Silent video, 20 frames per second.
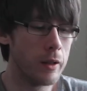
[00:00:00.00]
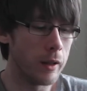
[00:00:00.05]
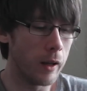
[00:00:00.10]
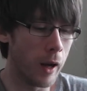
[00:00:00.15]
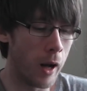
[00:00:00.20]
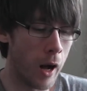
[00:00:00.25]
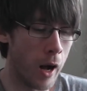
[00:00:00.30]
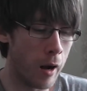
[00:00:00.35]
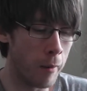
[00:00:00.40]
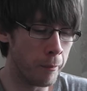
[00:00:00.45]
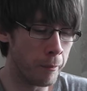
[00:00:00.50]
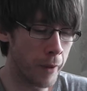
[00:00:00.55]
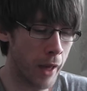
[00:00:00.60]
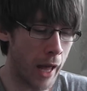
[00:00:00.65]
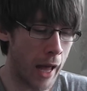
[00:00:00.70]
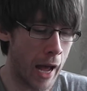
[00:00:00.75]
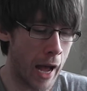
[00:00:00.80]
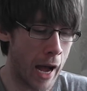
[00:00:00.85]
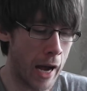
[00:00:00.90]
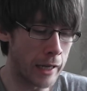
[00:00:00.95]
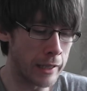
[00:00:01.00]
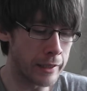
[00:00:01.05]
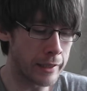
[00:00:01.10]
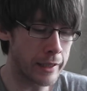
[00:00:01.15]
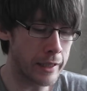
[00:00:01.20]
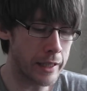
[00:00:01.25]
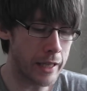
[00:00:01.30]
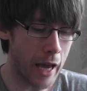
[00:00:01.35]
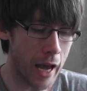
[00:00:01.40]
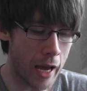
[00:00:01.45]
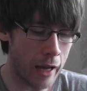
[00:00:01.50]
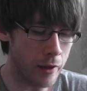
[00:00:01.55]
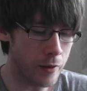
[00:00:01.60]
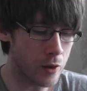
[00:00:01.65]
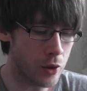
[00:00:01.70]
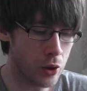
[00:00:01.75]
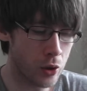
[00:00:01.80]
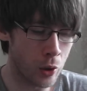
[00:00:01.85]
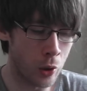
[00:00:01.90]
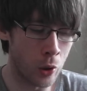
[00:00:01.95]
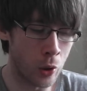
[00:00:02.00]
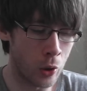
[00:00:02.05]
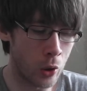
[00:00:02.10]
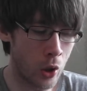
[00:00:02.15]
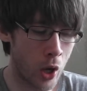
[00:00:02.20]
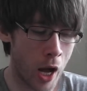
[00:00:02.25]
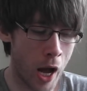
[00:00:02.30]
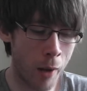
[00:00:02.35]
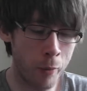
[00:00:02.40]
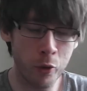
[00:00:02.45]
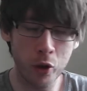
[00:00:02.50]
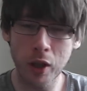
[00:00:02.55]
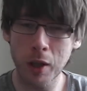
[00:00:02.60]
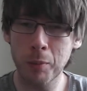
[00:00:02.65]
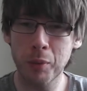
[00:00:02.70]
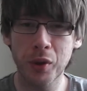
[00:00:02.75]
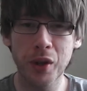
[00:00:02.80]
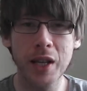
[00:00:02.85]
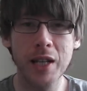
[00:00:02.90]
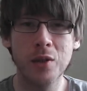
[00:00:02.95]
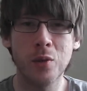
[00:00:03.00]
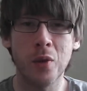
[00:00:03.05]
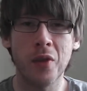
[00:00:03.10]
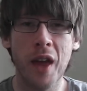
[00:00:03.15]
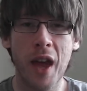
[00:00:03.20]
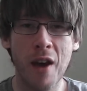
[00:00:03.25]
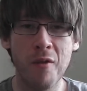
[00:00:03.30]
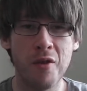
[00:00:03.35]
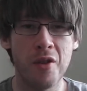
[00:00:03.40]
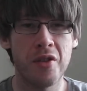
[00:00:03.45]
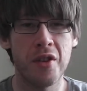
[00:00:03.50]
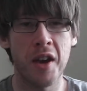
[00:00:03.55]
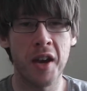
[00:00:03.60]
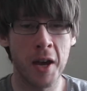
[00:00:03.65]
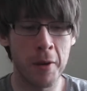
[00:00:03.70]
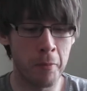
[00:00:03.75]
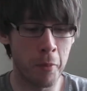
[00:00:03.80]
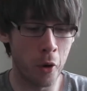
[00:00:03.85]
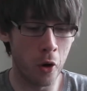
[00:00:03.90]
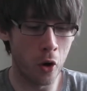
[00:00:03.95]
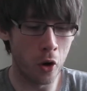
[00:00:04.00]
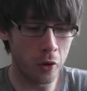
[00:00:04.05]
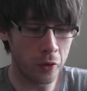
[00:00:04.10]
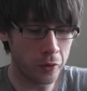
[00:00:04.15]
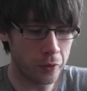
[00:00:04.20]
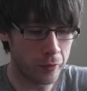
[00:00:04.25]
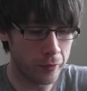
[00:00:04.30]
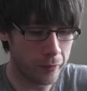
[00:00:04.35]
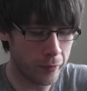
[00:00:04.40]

And yeah, so I'm really pleased with everything I bought.